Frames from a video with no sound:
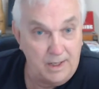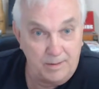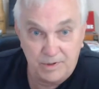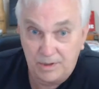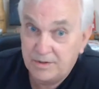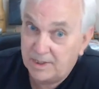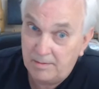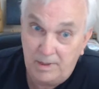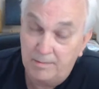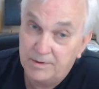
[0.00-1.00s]
And I'm sure
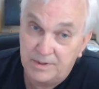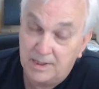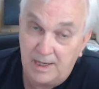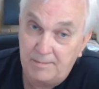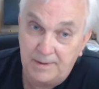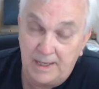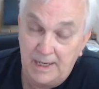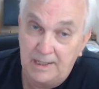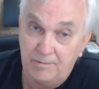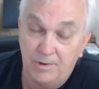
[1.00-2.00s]
some of them are so
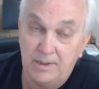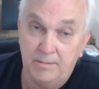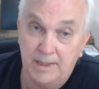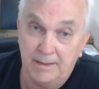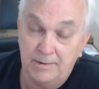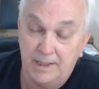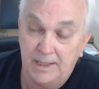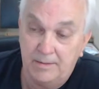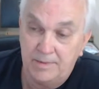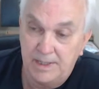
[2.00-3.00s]
complicated he wouldn't have been able to
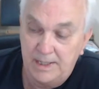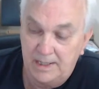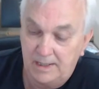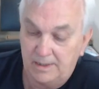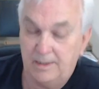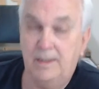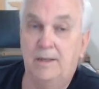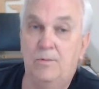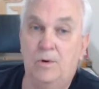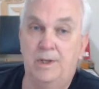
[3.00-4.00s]
get them done in
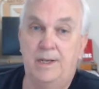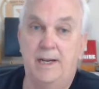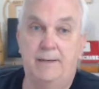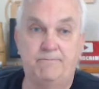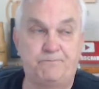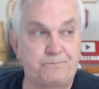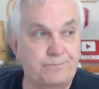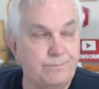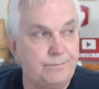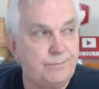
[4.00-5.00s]
one day.
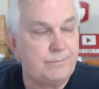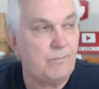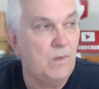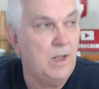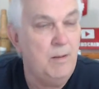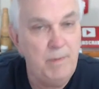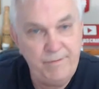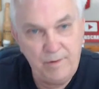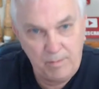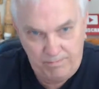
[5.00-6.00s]

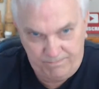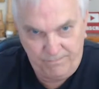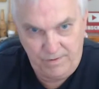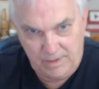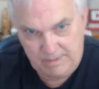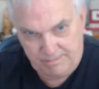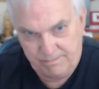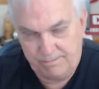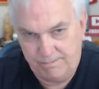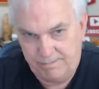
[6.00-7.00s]
But for
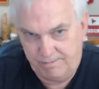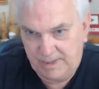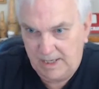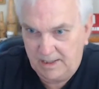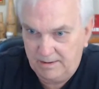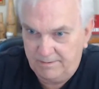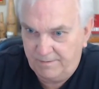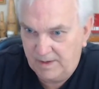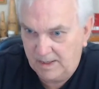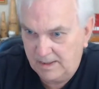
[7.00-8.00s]
the sake
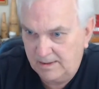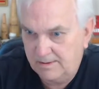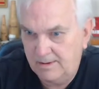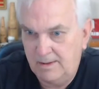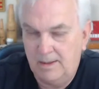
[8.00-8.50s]
of